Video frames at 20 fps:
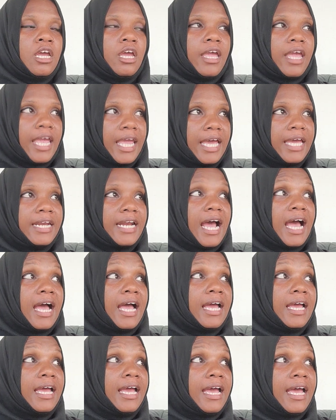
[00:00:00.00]
And
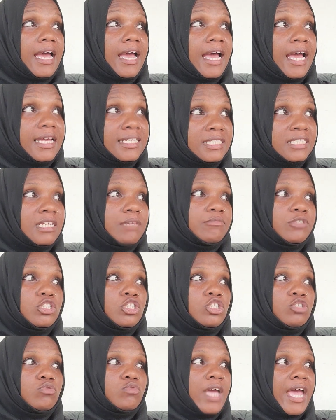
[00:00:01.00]
I asked him,
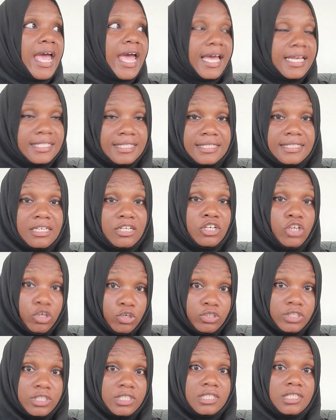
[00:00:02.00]
"Did you ask the
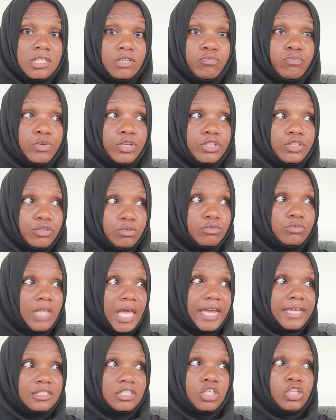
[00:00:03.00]
nurse to reduce,
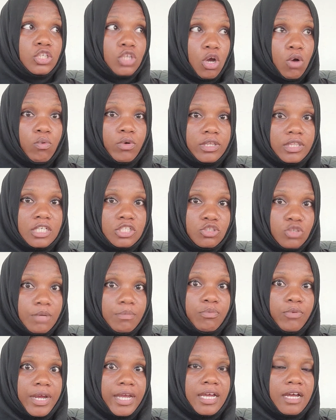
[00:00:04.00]
like, to lower the
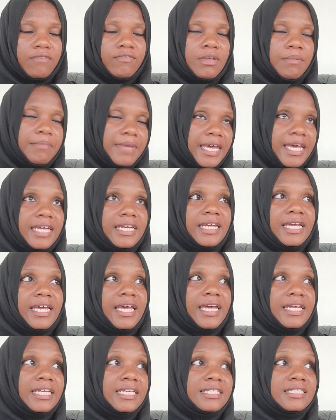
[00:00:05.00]
drip rate of the med?"
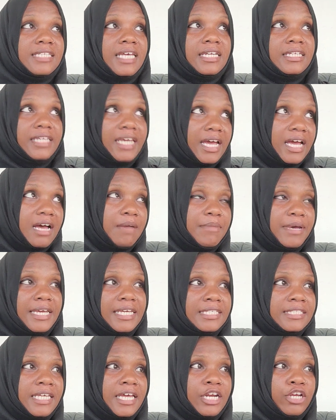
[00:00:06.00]
And he said, "Yeah," but
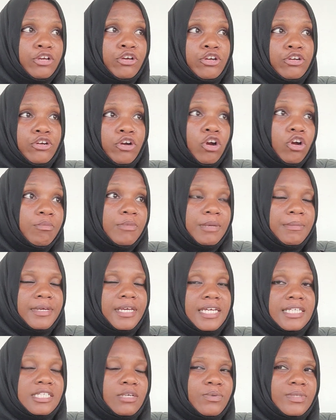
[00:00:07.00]
he said it couldn't hurt me
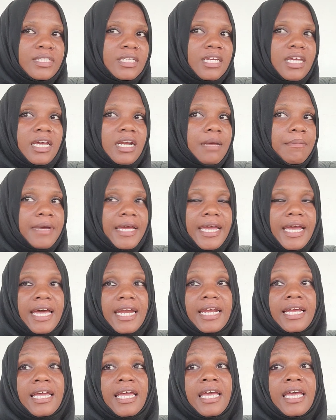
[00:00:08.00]
because it was an
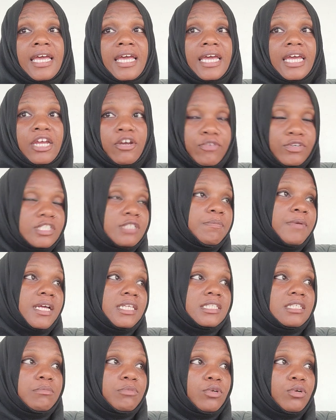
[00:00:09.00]
antibiotic
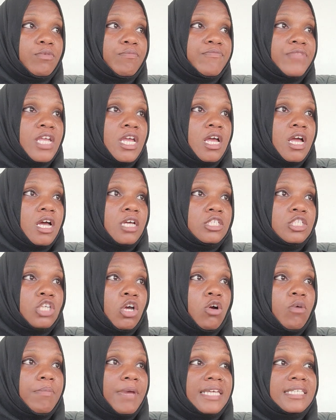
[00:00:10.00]
irresponsible.
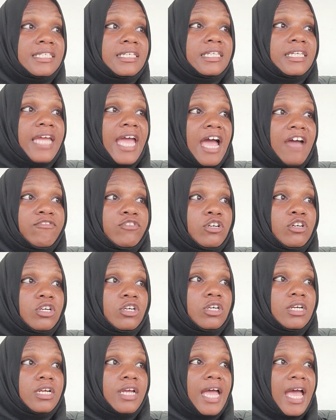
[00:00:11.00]
So basically,
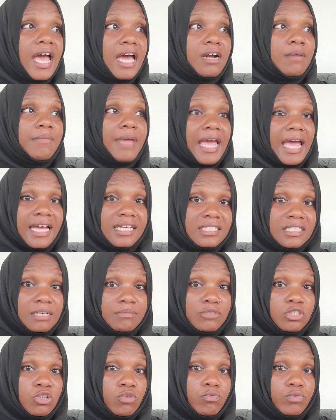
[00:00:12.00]
after Adam asked
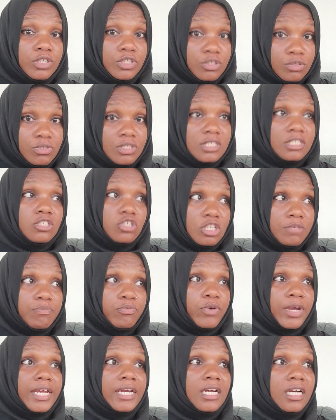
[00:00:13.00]
him to reduce the drip
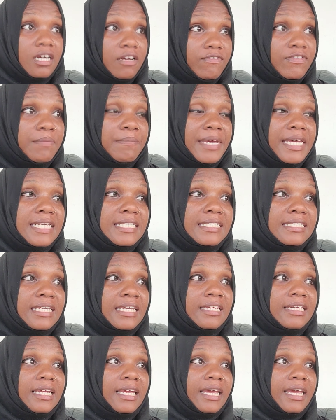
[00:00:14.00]
rate of the
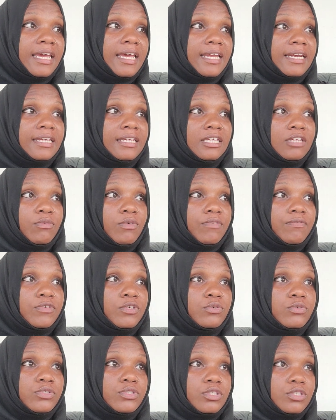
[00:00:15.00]
medicine and he
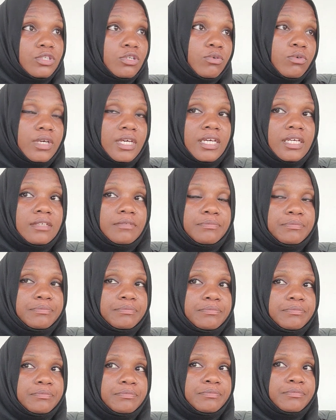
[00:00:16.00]
refused to do it,
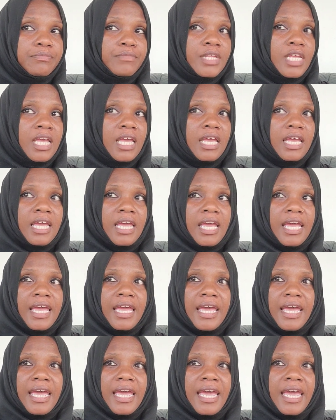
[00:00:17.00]

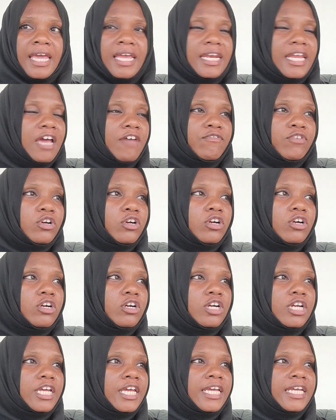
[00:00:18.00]
he
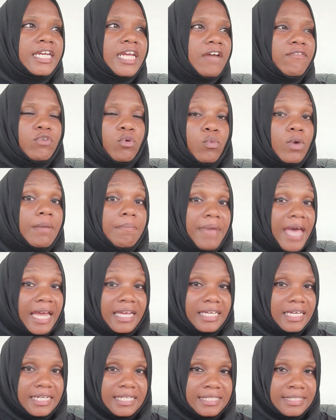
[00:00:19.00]
never he never went
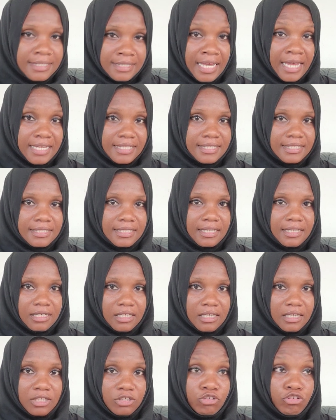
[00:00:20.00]
back and assessed,
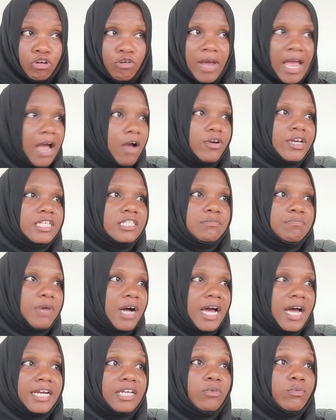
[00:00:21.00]
you know, how his
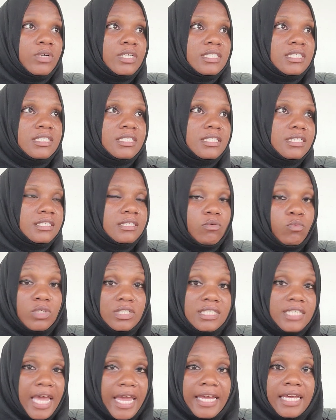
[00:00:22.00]
body was
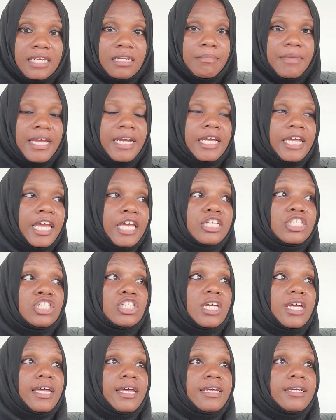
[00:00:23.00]
was taking the
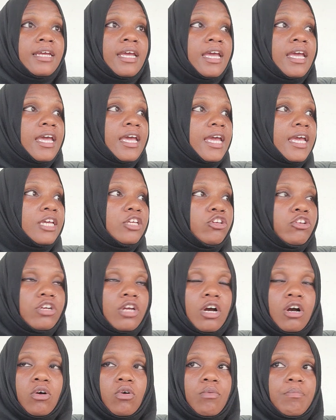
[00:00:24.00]
medication. You
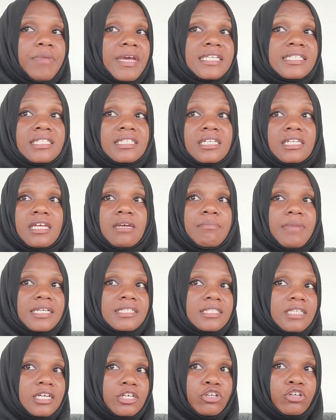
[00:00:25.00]
know, basically, my
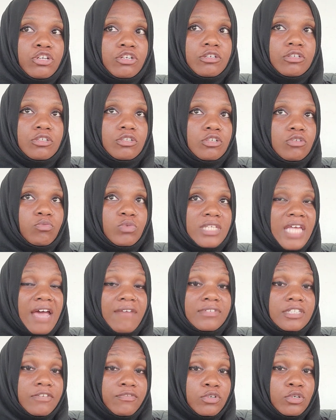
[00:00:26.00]
son couldn't was
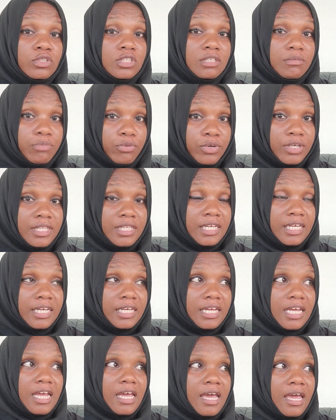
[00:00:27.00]
having difficulty
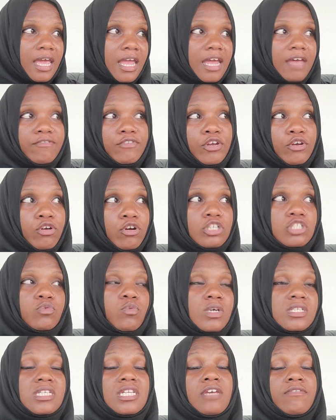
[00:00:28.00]
breathing, and the nurse
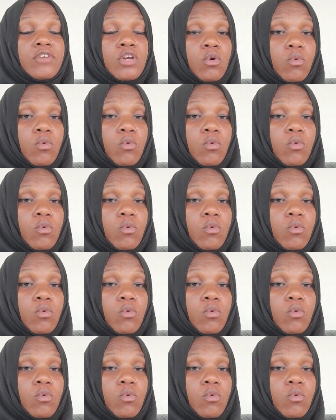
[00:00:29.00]
wasn't even